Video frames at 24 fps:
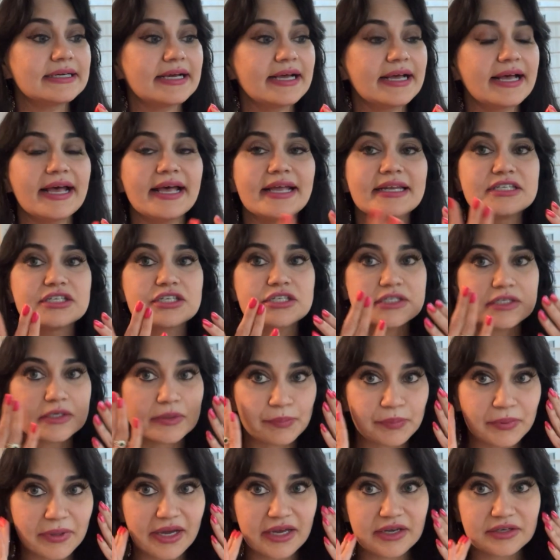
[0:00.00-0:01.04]
and just
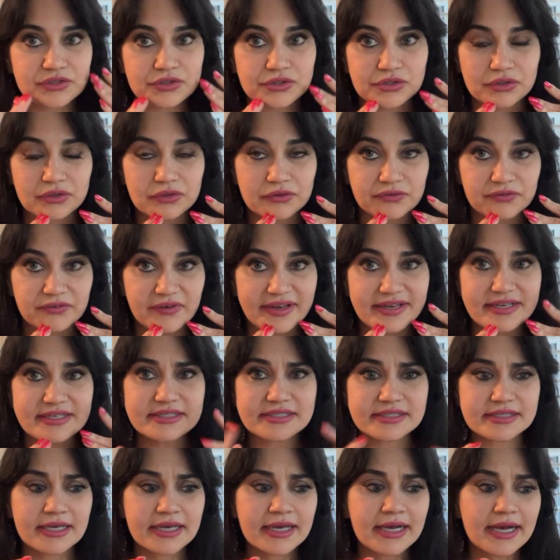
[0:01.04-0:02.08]
apply it to your
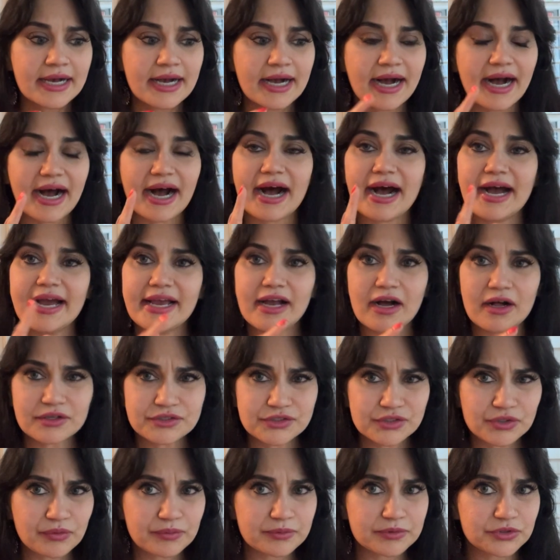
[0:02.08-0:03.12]
face. I
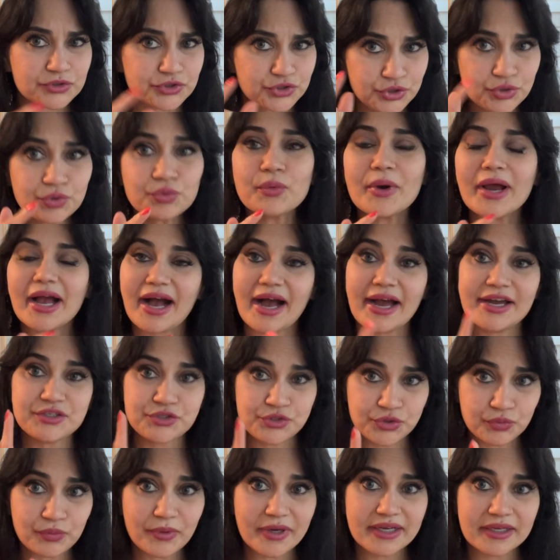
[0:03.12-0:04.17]
also do
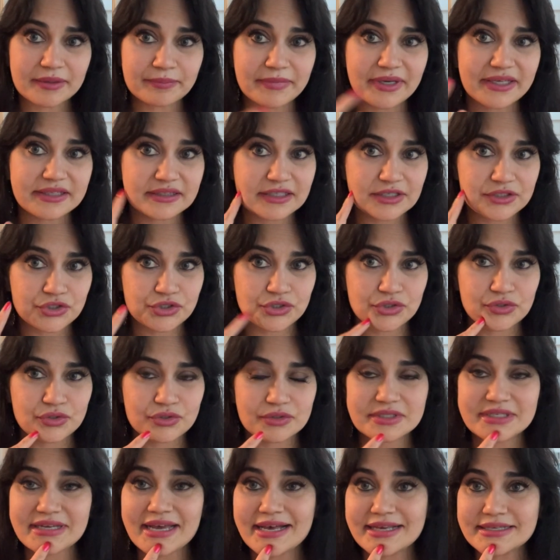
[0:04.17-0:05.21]
recommend that you
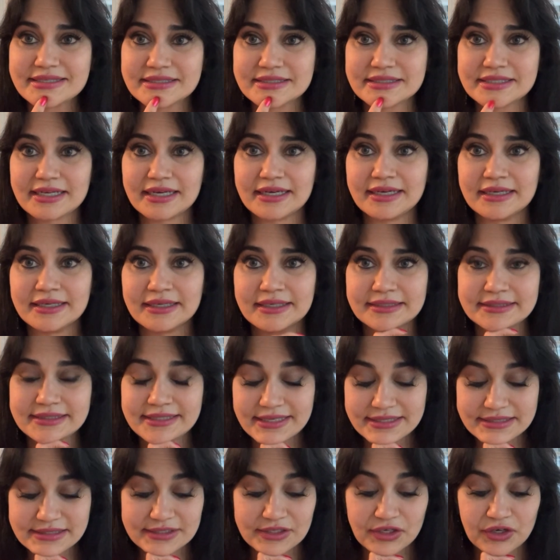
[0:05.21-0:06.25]
test
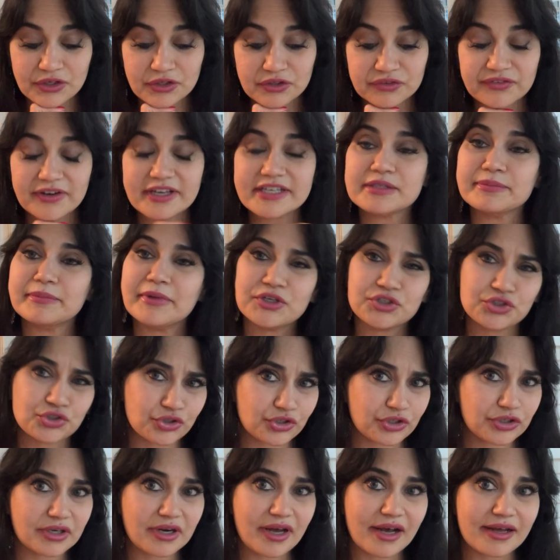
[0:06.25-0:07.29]
it on your face. Make sure
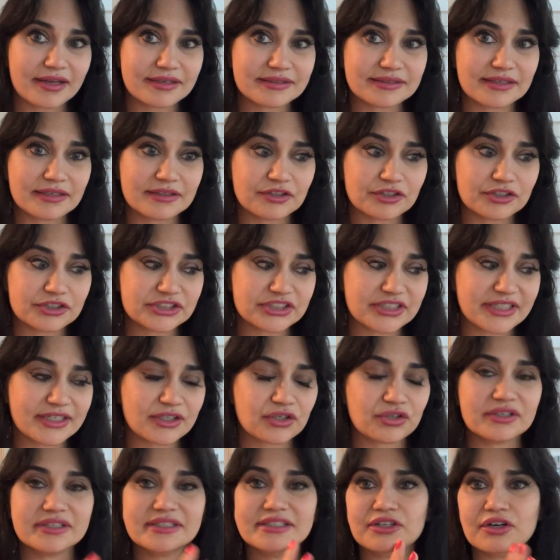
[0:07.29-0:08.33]
you're not allergic
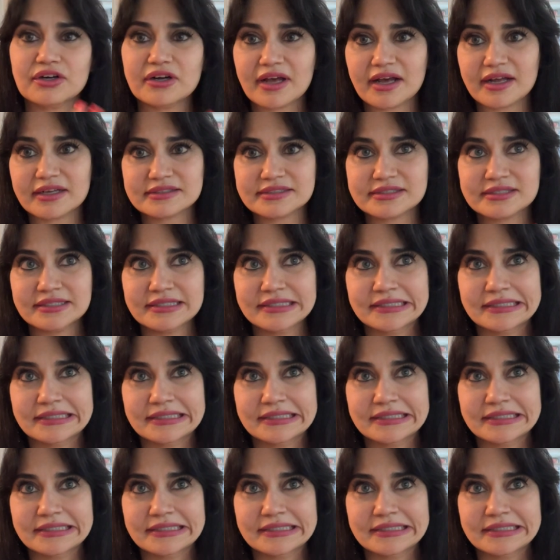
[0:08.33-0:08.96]
or you're not